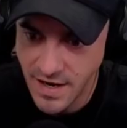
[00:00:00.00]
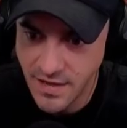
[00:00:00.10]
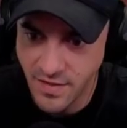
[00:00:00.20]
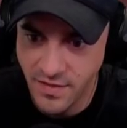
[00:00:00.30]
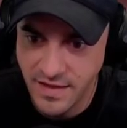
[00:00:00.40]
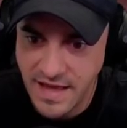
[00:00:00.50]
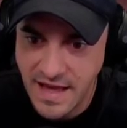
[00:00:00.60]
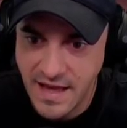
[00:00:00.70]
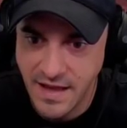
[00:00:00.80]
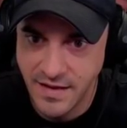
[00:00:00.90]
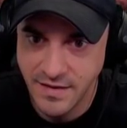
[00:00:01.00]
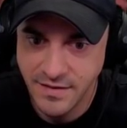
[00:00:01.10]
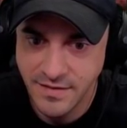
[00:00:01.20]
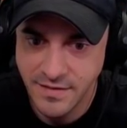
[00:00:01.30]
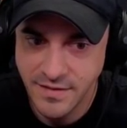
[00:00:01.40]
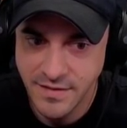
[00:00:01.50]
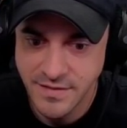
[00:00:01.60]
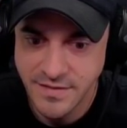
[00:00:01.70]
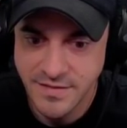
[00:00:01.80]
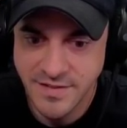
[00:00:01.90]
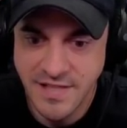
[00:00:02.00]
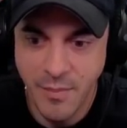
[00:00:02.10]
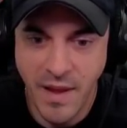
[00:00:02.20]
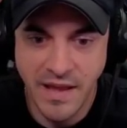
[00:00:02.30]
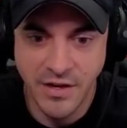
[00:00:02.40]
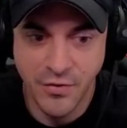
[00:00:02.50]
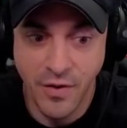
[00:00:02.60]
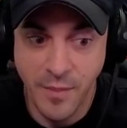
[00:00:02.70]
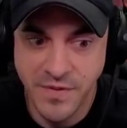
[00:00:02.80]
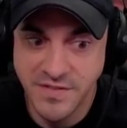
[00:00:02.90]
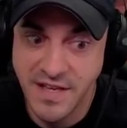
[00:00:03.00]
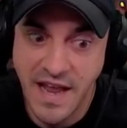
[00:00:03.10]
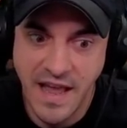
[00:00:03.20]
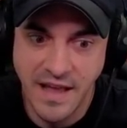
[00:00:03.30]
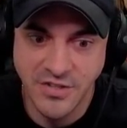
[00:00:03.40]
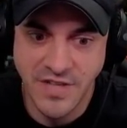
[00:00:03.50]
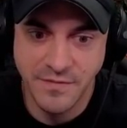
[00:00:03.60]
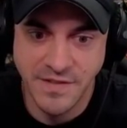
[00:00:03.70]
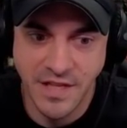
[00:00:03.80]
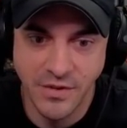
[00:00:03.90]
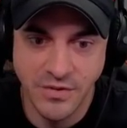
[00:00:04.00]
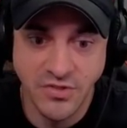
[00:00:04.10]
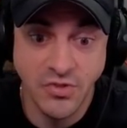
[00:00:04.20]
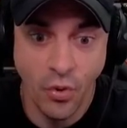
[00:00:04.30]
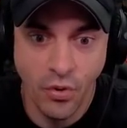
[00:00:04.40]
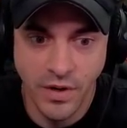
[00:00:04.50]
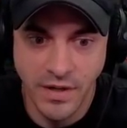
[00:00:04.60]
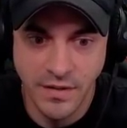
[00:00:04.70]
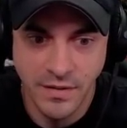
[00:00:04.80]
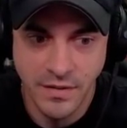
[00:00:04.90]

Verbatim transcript: and then the guy semi-interrupted and said, hey, I just have to tell you a story